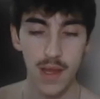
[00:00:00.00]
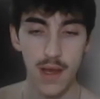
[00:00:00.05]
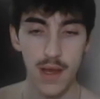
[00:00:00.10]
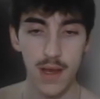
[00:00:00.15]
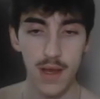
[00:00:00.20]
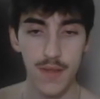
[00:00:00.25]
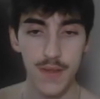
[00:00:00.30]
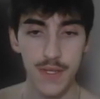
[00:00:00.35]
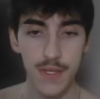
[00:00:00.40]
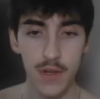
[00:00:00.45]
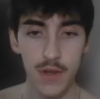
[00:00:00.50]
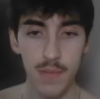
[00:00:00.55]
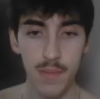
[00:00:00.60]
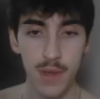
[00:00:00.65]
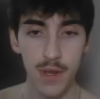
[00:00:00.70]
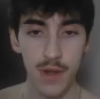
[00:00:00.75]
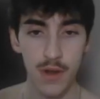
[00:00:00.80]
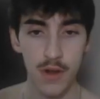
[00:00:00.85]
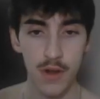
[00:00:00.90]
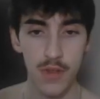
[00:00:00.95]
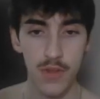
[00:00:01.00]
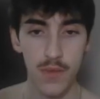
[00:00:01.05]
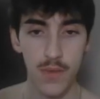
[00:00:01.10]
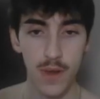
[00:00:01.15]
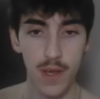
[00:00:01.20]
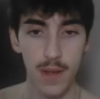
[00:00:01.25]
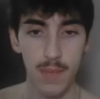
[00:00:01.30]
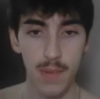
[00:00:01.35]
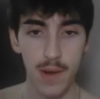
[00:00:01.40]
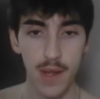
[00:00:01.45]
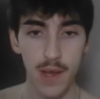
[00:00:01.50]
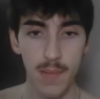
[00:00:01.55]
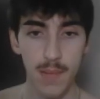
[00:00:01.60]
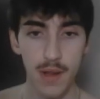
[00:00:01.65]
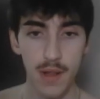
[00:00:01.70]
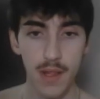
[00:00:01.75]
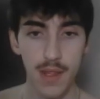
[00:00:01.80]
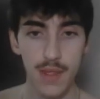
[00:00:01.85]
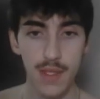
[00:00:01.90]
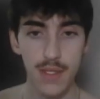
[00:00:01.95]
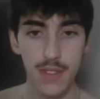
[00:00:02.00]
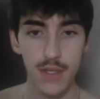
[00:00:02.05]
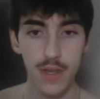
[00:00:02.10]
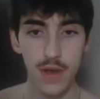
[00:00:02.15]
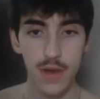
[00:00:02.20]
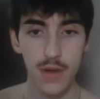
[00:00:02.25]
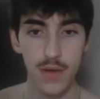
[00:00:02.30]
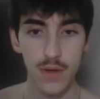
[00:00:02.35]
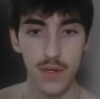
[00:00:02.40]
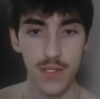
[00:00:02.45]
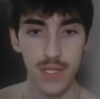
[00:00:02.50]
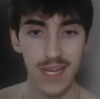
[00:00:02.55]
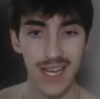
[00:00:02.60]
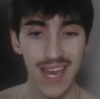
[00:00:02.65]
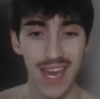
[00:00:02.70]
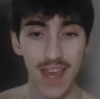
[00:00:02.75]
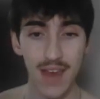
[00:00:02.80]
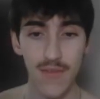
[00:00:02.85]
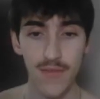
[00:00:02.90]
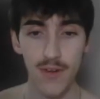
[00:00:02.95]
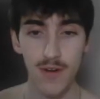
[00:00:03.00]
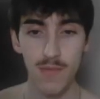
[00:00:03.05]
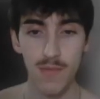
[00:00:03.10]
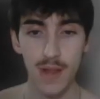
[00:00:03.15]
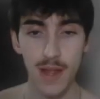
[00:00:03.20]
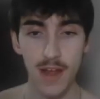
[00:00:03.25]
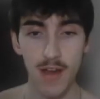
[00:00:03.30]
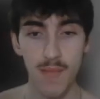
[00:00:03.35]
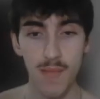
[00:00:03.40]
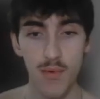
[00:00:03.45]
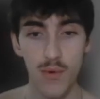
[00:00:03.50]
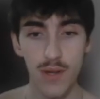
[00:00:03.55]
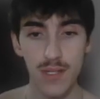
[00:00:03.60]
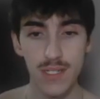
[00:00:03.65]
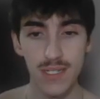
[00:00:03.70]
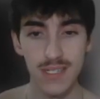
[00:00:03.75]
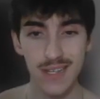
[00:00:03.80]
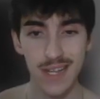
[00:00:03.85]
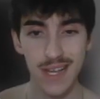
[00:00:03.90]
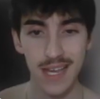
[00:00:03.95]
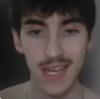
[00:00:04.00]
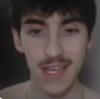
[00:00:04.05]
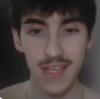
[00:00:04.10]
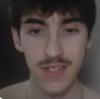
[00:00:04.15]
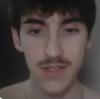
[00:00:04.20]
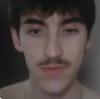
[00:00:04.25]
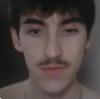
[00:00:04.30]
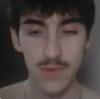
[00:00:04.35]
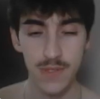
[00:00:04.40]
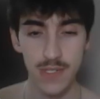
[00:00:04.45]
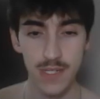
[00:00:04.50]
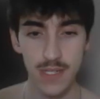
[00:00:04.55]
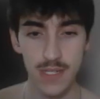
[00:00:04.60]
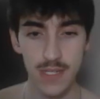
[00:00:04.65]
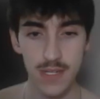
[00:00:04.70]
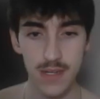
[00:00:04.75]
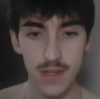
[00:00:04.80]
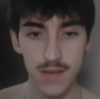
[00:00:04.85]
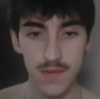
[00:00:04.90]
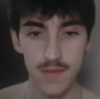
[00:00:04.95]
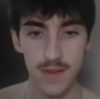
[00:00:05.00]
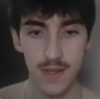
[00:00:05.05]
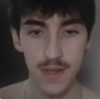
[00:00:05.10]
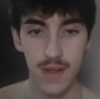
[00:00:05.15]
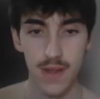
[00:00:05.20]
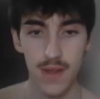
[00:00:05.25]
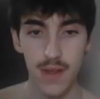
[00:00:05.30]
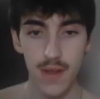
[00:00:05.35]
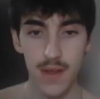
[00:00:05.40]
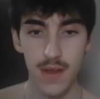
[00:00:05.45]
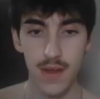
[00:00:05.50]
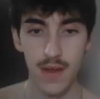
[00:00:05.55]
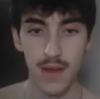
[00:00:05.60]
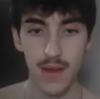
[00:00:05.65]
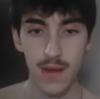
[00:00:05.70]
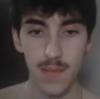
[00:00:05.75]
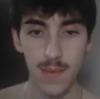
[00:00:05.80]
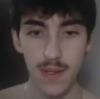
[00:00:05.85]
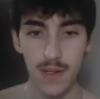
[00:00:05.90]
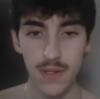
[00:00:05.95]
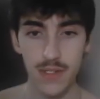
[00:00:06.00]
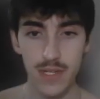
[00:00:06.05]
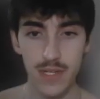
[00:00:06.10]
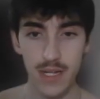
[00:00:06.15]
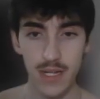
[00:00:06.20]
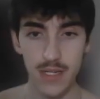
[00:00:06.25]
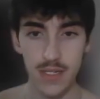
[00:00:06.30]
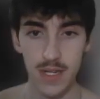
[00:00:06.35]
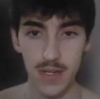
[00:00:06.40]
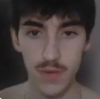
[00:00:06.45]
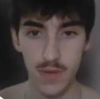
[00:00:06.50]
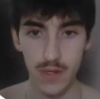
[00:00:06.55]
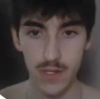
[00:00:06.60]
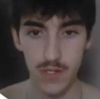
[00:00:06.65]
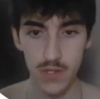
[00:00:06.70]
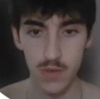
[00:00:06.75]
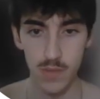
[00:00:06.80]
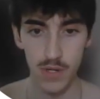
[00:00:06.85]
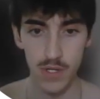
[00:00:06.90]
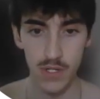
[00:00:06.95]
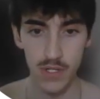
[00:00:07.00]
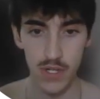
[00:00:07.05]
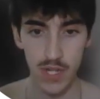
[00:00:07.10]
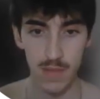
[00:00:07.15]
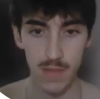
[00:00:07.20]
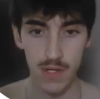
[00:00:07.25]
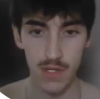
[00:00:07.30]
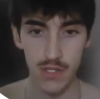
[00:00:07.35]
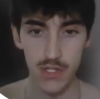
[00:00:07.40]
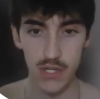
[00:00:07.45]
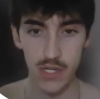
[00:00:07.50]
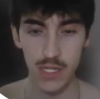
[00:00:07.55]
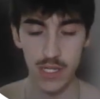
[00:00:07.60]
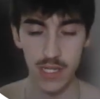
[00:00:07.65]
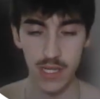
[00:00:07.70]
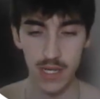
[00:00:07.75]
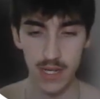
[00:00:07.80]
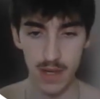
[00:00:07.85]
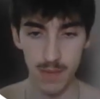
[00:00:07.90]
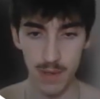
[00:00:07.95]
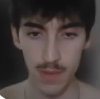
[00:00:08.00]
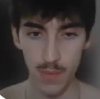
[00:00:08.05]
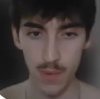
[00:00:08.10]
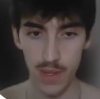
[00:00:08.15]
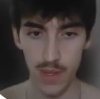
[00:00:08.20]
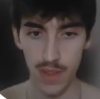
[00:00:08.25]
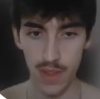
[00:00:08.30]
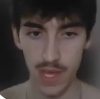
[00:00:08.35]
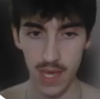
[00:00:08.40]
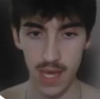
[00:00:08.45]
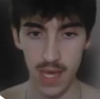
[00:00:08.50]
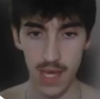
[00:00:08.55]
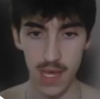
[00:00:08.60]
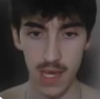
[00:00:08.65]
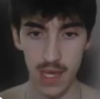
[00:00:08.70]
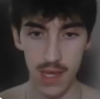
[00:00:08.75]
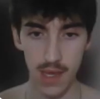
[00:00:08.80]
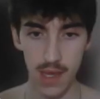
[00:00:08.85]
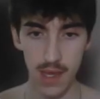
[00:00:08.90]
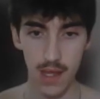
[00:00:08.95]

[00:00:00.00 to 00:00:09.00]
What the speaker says: This could be an Earthquake, but I am going to let this go because they can't farm down. Poison Sting is resisted, and you're seeing it's not doing too much damage. And then they come in with a